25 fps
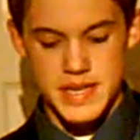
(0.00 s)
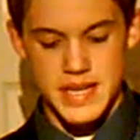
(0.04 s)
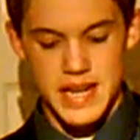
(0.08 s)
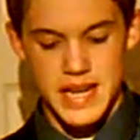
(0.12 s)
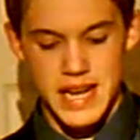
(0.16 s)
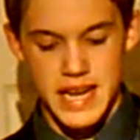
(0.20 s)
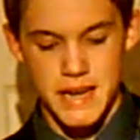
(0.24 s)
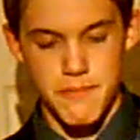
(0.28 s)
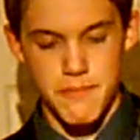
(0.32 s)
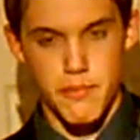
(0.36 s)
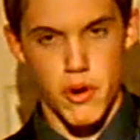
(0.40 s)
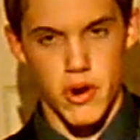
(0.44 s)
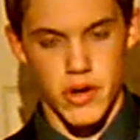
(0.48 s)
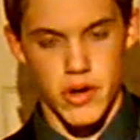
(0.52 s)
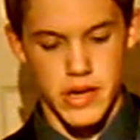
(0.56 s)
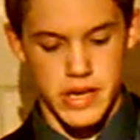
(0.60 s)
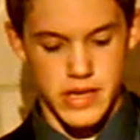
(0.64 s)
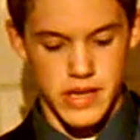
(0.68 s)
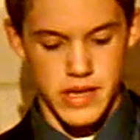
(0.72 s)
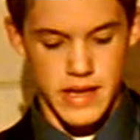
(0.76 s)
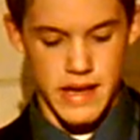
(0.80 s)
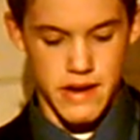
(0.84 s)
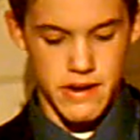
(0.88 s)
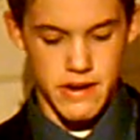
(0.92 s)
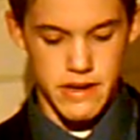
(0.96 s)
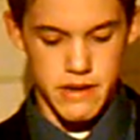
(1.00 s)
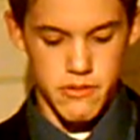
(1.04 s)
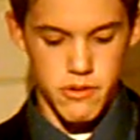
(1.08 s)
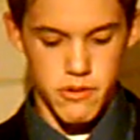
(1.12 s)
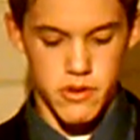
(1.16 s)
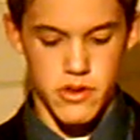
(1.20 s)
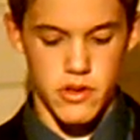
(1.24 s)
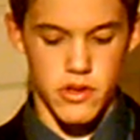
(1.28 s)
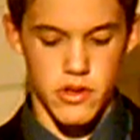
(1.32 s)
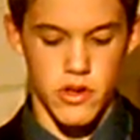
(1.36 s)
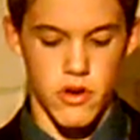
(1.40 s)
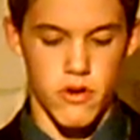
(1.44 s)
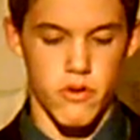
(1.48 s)
Wednesday night, partly
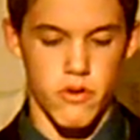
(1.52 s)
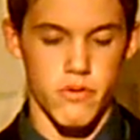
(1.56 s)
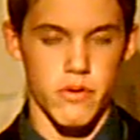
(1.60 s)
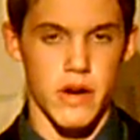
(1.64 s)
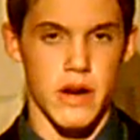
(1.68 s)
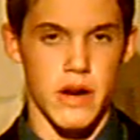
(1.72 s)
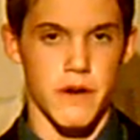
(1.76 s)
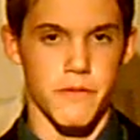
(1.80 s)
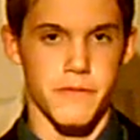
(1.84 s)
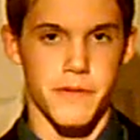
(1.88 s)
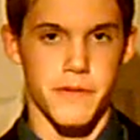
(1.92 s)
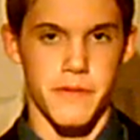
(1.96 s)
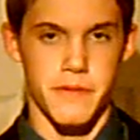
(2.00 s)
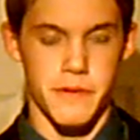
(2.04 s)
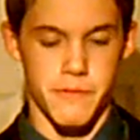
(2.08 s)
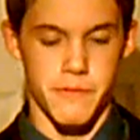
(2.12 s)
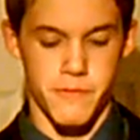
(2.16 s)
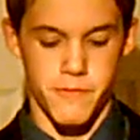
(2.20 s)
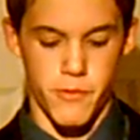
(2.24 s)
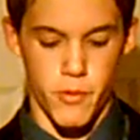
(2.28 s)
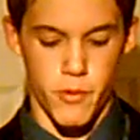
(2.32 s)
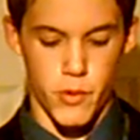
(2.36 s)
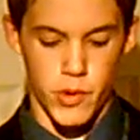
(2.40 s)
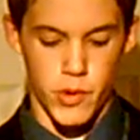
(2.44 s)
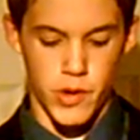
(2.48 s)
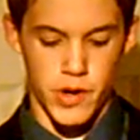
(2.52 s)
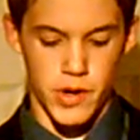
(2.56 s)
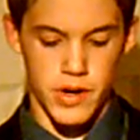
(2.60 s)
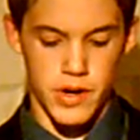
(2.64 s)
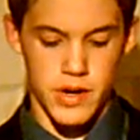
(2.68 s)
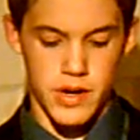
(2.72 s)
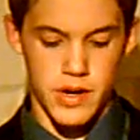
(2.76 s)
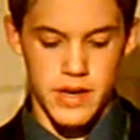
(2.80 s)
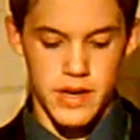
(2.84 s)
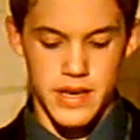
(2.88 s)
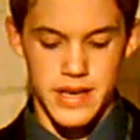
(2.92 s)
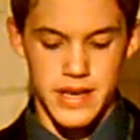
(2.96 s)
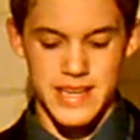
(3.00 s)
cloudy with a low around
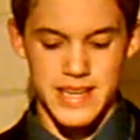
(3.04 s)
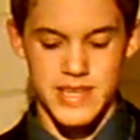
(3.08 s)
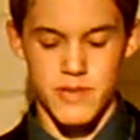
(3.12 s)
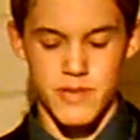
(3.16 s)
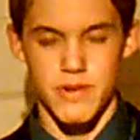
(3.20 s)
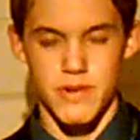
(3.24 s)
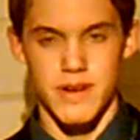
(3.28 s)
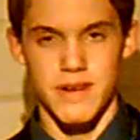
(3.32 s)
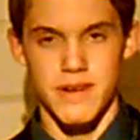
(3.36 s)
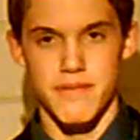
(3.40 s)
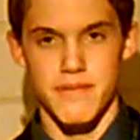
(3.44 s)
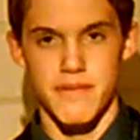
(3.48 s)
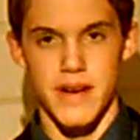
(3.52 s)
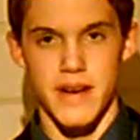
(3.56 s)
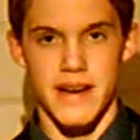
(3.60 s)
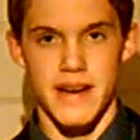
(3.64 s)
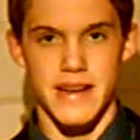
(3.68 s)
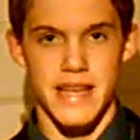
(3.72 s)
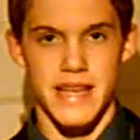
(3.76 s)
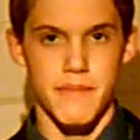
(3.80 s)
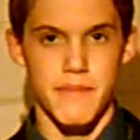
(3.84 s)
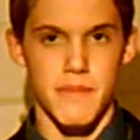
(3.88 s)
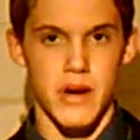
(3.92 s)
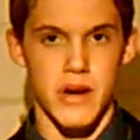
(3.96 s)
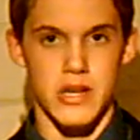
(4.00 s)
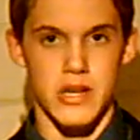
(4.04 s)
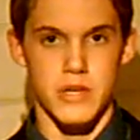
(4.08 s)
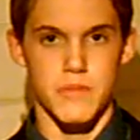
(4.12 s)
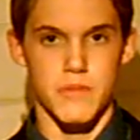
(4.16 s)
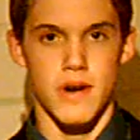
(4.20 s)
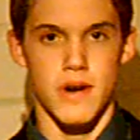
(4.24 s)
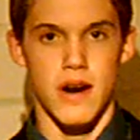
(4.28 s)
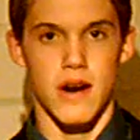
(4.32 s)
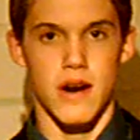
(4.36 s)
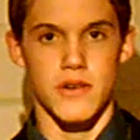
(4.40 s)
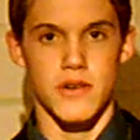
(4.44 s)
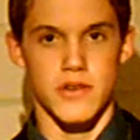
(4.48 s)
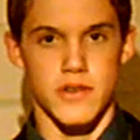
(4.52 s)
54. East wind 5 to 8
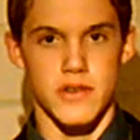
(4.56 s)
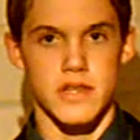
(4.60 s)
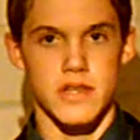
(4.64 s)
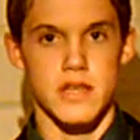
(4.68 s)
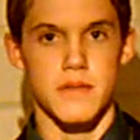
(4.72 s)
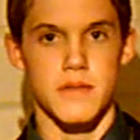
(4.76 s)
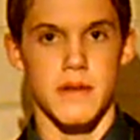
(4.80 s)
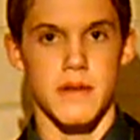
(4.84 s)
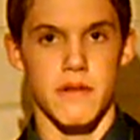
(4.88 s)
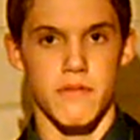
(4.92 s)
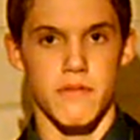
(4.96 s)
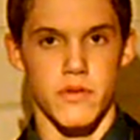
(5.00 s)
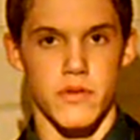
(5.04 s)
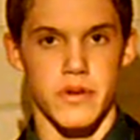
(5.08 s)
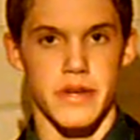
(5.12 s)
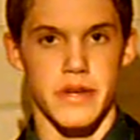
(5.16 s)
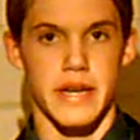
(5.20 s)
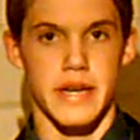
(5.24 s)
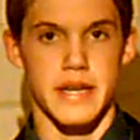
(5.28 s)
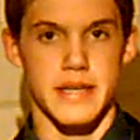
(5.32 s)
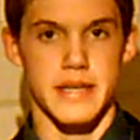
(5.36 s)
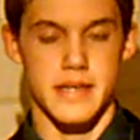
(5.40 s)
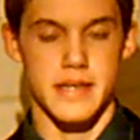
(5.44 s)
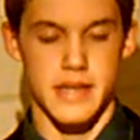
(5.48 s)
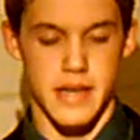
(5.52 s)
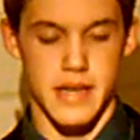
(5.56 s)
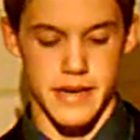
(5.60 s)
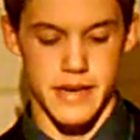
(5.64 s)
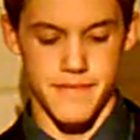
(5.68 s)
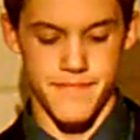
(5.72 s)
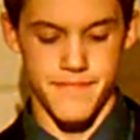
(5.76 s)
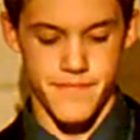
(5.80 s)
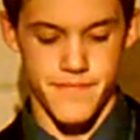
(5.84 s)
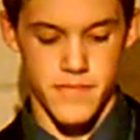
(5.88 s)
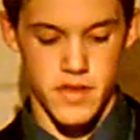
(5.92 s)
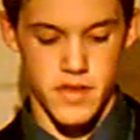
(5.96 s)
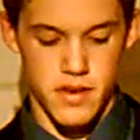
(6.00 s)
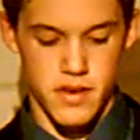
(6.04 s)
miles per hour, so it's going to be a really nice
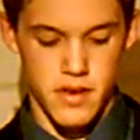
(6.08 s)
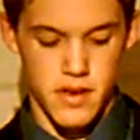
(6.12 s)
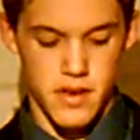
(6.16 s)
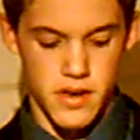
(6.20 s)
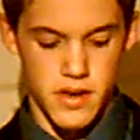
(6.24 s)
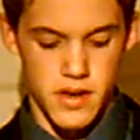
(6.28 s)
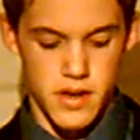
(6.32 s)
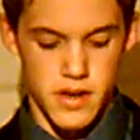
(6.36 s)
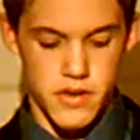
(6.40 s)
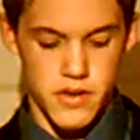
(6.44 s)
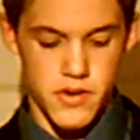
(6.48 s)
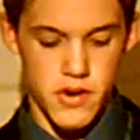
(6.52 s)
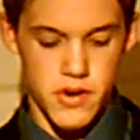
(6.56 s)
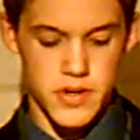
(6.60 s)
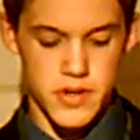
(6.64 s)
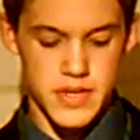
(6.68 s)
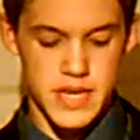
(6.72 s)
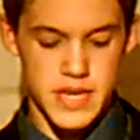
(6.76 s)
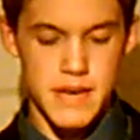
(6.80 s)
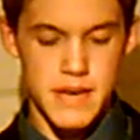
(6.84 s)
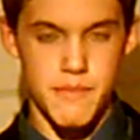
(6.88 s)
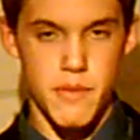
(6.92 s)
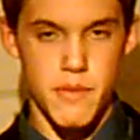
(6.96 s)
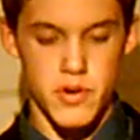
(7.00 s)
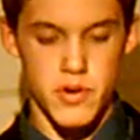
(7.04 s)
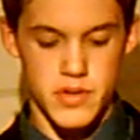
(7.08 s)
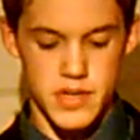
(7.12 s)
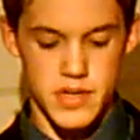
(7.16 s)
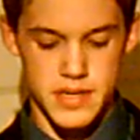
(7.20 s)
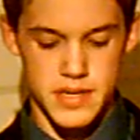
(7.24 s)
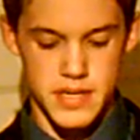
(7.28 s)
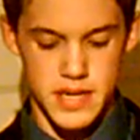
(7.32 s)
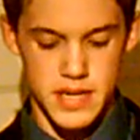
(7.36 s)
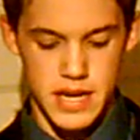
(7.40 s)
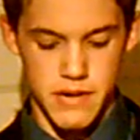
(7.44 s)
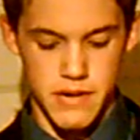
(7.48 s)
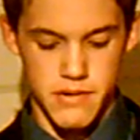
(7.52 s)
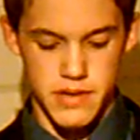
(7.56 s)
night. Thursday,
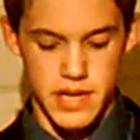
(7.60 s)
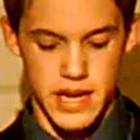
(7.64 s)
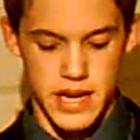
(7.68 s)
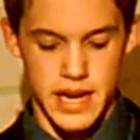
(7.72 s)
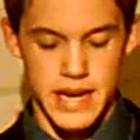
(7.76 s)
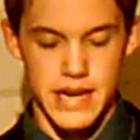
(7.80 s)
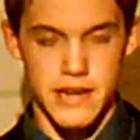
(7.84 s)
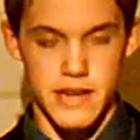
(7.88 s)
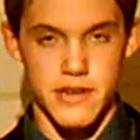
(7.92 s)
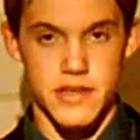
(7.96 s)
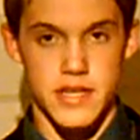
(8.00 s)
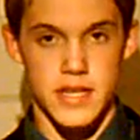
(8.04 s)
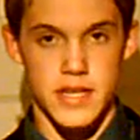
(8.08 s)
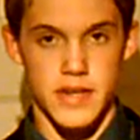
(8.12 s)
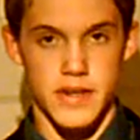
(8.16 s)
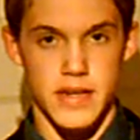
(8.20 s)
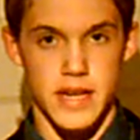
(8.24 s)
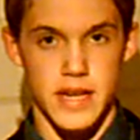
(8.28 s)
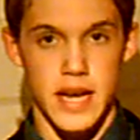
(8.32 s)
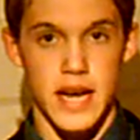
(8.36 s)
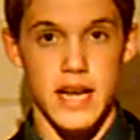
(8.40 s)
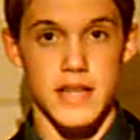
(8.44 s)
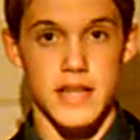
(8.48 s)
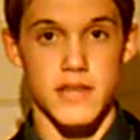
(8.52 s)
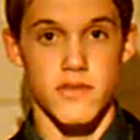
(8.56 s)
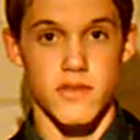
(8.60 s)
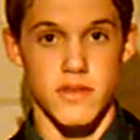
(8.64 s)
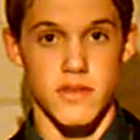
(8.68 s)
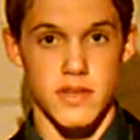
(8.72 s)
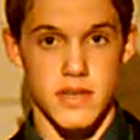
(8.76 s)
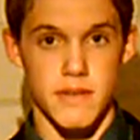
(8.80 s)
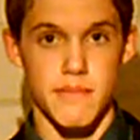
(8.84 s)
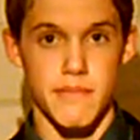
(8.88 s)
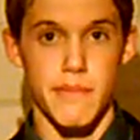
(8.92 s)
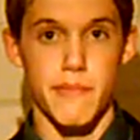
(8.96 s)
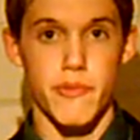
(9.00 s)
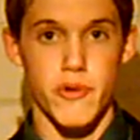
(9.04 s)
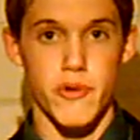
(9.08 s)
mostly sunny with a high near
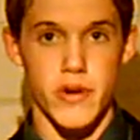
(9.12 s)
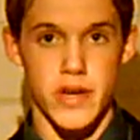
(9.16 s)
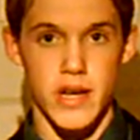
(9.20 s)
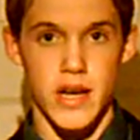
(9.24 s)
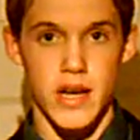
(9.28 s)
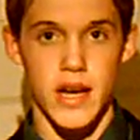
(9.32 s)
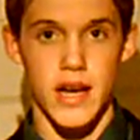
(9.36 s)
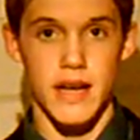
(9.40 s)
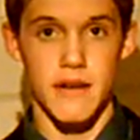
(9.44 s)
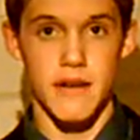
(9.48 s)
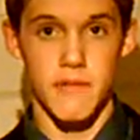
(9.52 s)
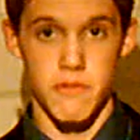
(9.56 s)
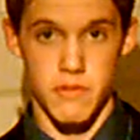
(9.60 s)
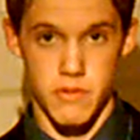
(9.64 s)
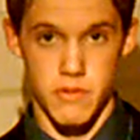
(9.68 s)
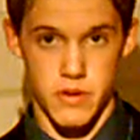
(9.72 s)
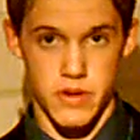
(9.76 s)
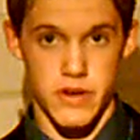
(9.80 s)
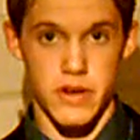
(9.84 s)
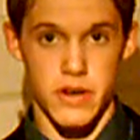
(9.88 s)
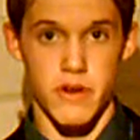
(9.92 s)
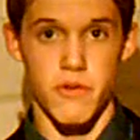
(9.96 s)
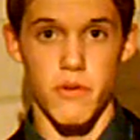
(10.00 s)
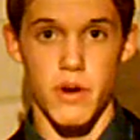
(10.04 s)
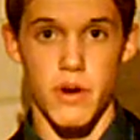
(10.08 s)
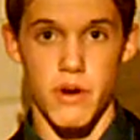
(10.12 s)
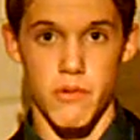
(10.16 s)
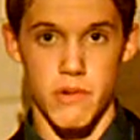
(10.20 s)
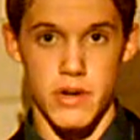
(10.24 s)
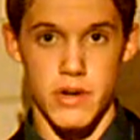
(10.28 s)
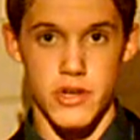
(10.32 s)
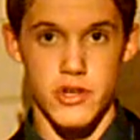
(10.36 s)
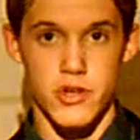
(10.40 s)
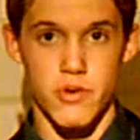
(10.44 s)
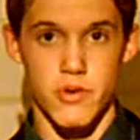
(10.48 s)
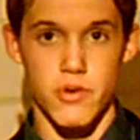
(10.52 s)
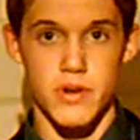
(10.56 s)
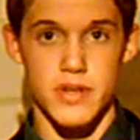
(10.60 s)
79, so it's going to be pretty hot. You're going
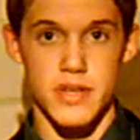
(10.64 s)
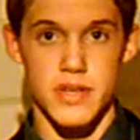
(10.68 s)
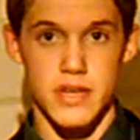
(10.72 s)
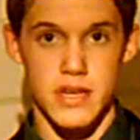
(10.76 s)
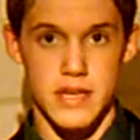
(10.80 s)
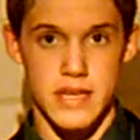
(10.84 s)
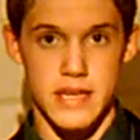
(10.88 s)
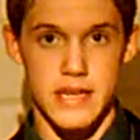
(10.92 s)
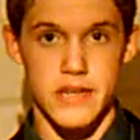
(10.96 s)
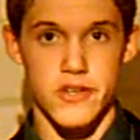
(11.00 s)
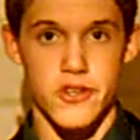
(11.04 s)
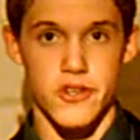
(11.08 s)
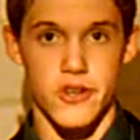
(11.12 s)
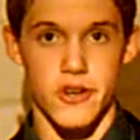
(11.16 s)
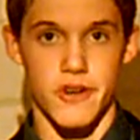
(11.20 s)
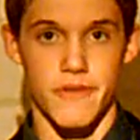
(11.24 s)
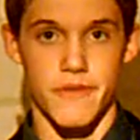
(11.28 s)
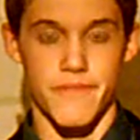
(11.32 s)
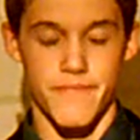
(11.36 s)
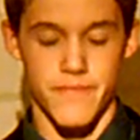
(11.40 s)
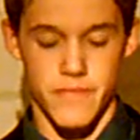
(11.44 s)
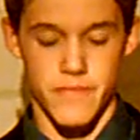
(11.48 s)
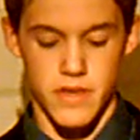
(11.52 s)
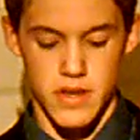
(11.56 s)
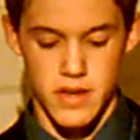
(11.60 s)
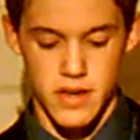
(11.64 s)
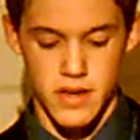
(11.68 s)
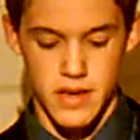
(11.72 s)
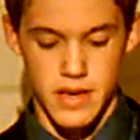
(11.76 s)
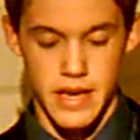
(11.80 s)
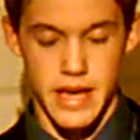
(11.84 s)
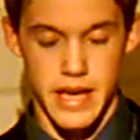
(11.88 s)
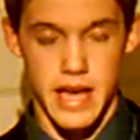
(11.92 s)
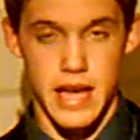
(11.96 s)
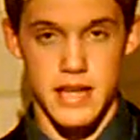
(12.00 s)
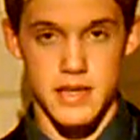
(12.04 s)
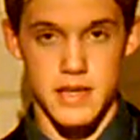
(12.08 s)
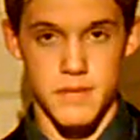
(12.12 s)
to want to wear shorts and a t-shirt,
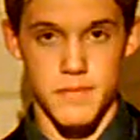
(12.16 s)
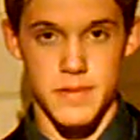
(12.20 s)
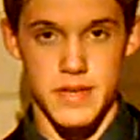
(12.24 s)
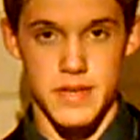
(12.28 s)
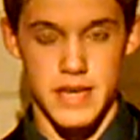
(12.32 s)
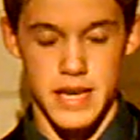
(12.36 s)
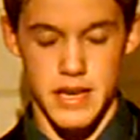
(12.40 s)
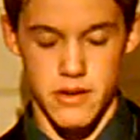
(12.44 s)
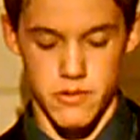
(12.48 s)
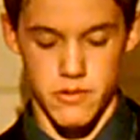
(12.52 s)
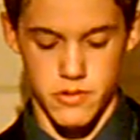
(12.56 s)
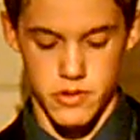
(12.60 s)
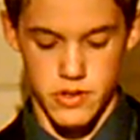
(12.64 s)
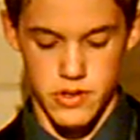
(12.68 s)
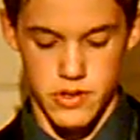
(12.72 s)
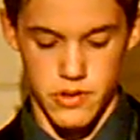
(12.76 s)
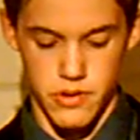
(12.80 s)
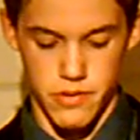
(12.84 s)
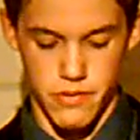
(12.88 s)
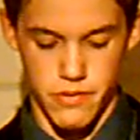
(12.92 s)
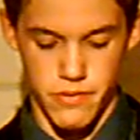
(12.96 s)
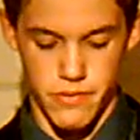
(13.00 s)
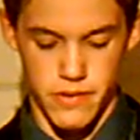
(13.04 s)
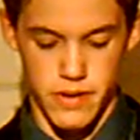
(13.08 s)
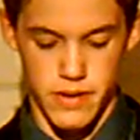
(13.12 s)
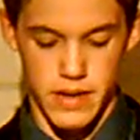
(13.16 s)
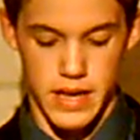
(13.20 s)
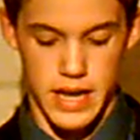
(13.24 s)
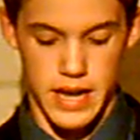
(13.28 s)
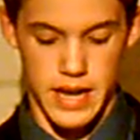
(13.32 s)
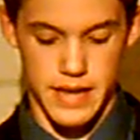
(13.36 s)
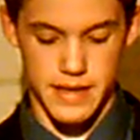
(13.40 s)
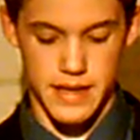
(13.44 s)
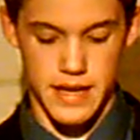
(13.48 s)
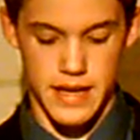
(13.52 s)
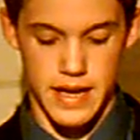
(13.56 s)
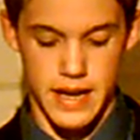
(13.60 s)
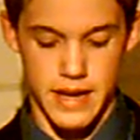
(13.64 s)
and some sandals too,
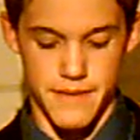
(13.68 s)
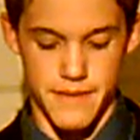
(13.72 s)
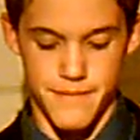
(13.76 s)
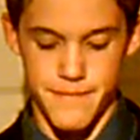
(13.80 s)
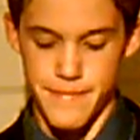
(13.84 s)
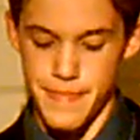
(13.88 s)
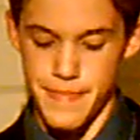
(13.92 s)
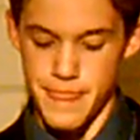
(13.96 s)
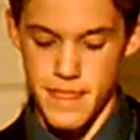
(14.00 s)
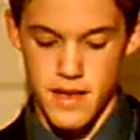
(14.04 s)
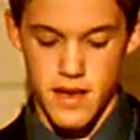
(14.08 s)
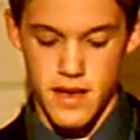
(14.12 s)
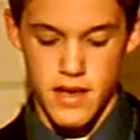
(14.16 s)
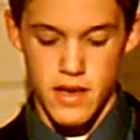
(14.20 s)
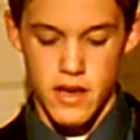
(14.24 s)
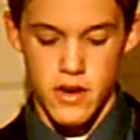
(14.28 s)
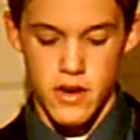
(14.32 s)
at that.